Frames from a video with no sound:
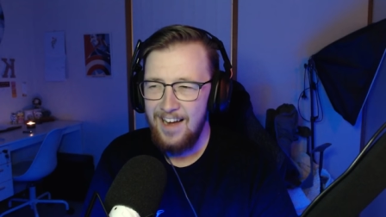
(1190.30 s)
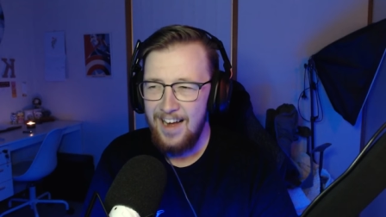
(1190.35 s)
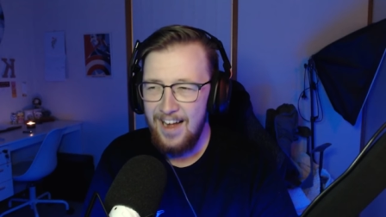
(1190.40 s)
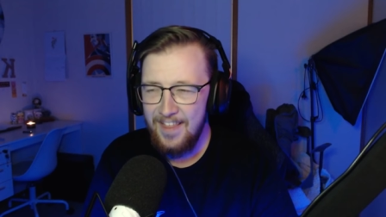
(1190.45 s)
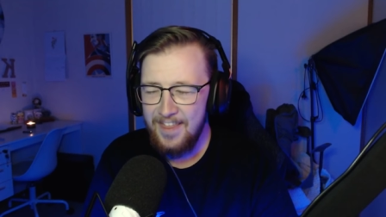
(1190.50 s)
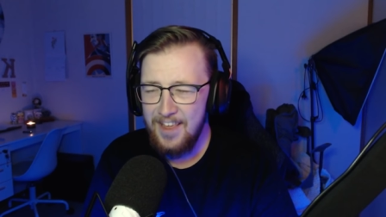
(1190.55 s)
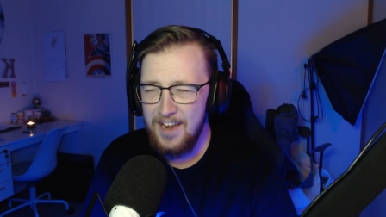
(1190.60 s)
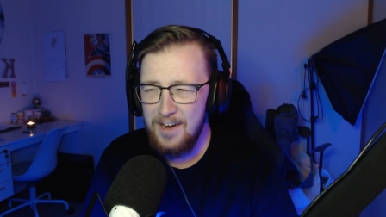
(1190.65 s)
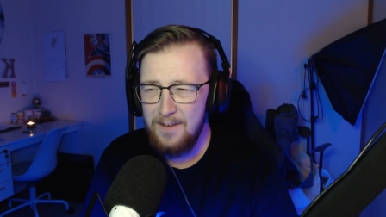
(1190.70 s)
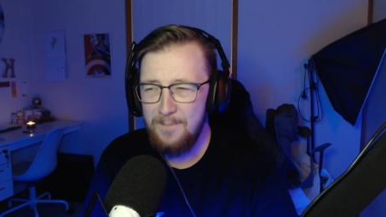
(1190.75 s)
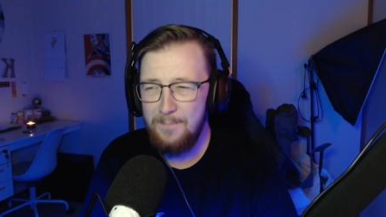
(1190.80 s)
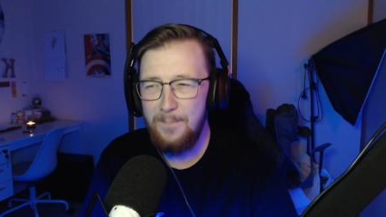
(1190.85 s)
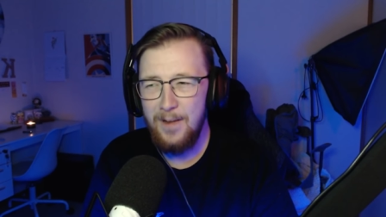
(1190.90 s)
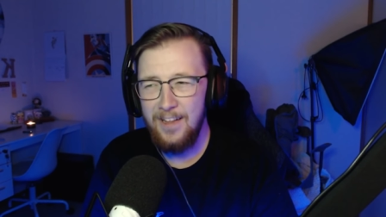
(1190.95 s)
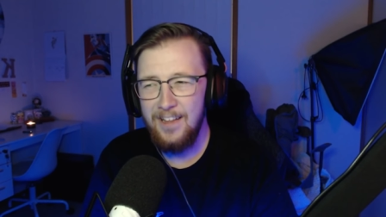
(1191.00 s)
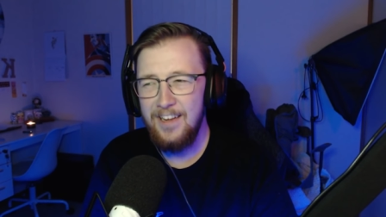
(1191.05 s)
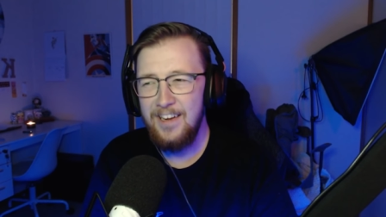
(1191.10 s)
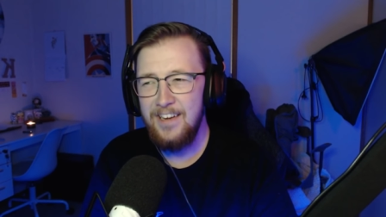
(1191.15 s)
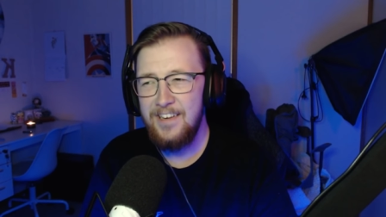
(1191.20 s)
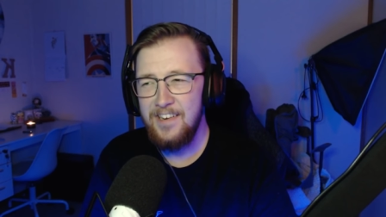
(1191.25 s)
I think
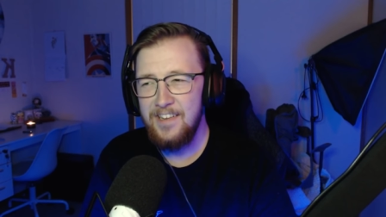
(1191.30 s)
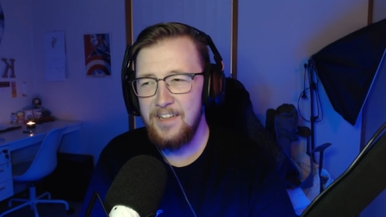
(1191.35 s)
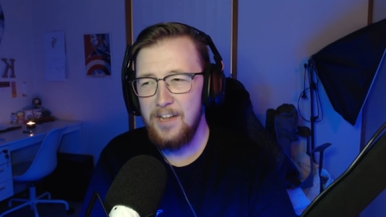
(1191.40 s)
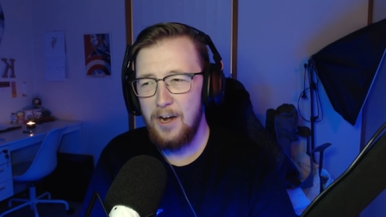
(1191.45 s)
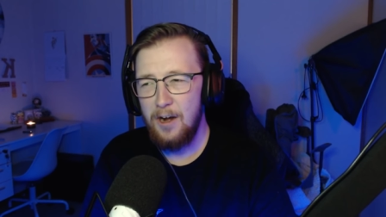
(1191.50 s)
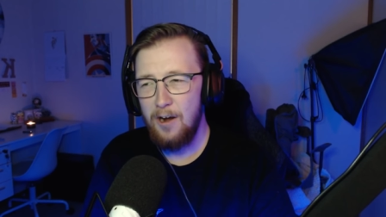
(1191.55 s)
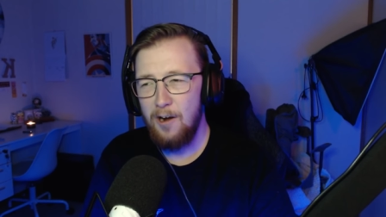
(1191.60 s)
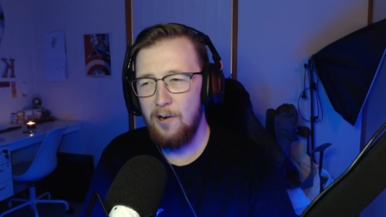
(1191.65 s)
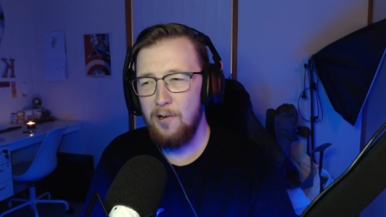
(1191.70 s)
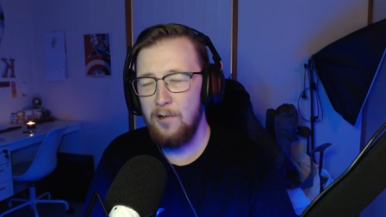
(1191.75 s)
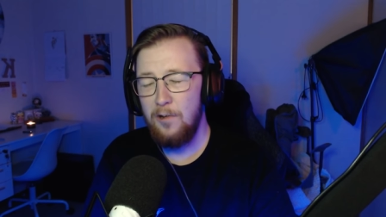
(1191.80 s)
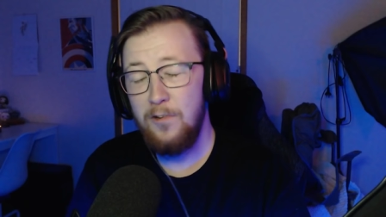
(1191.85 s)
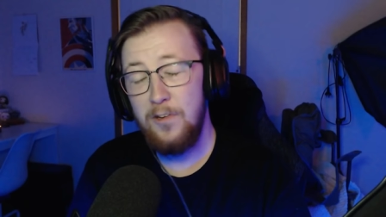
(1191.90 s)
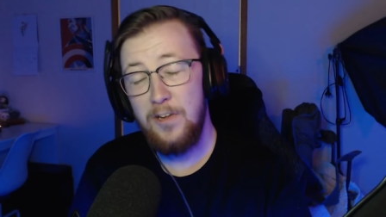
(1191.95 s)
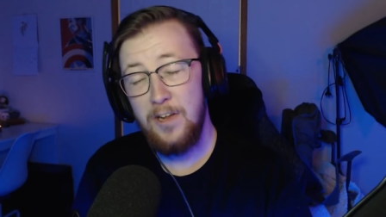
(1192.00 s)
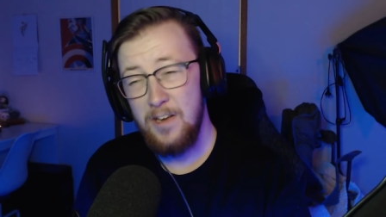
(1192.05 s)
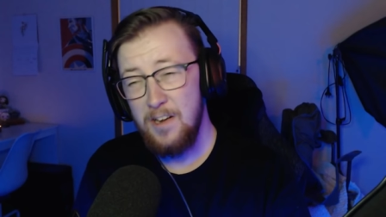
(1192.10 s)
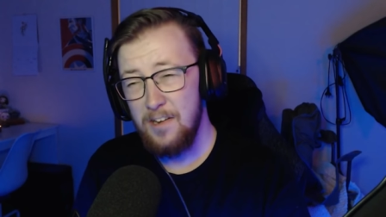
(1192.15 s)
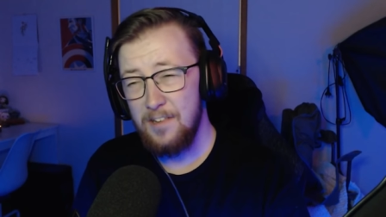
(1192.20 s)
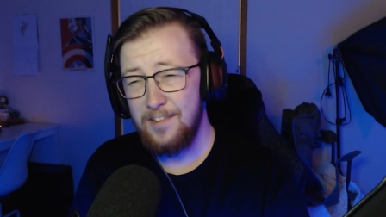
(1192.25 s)
Billy did the whole,
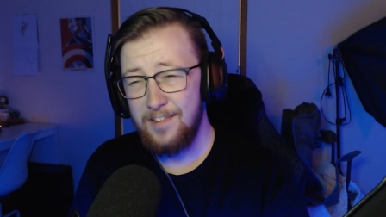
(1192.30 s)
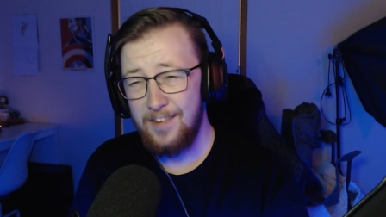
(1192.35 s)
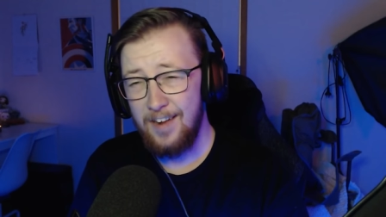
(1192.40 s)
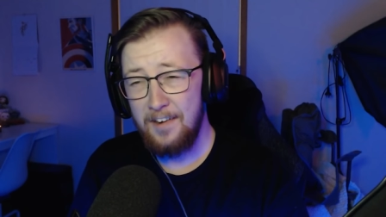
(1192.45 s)
you're not